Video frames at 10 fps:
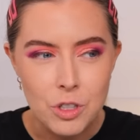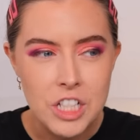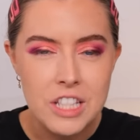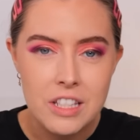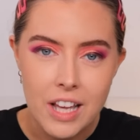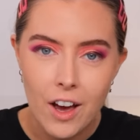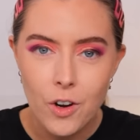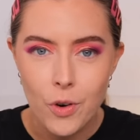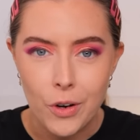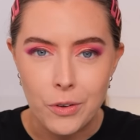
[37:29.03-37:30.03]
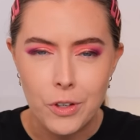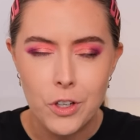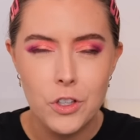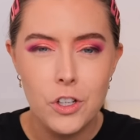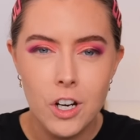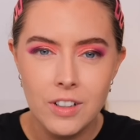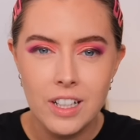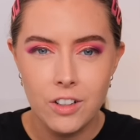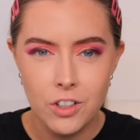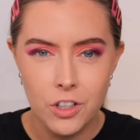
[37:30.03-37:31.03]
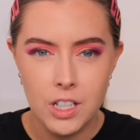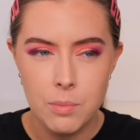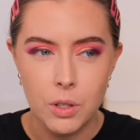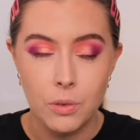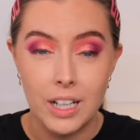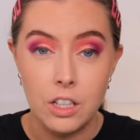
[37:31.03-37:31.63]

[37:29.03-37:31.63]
She's sat on her own, you're currently on your honeymoon,